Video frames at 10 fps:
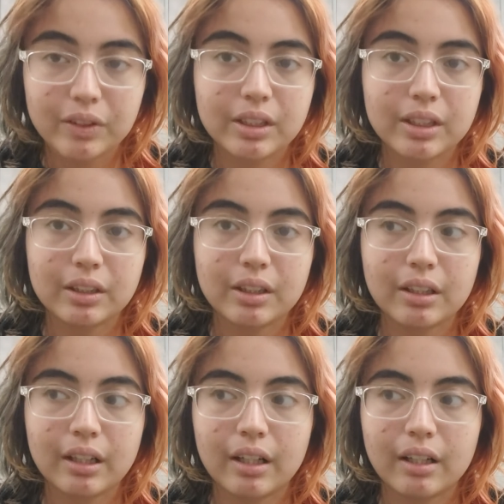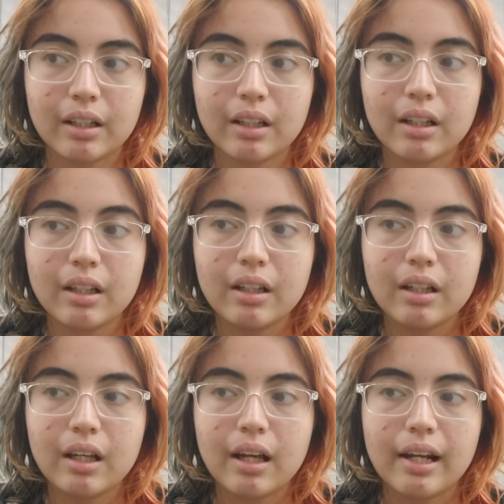see each other again.
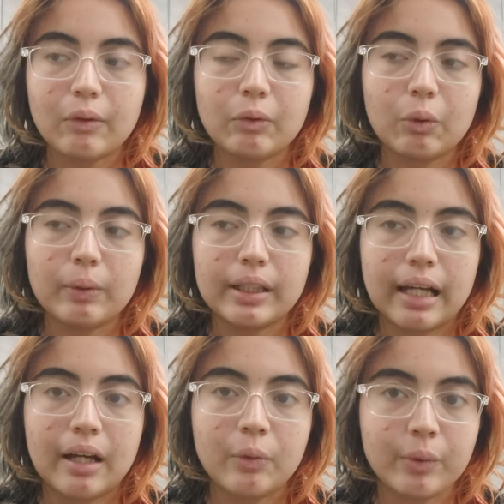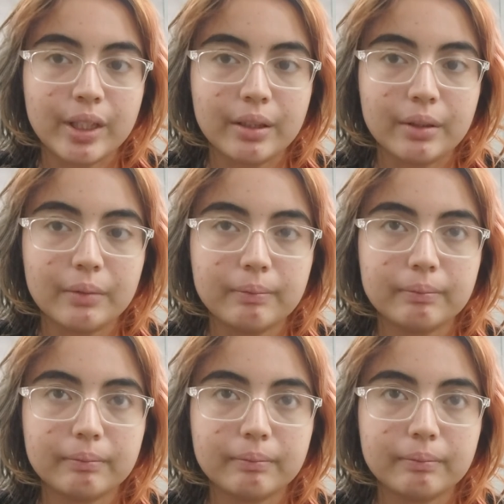And now knowing that I will,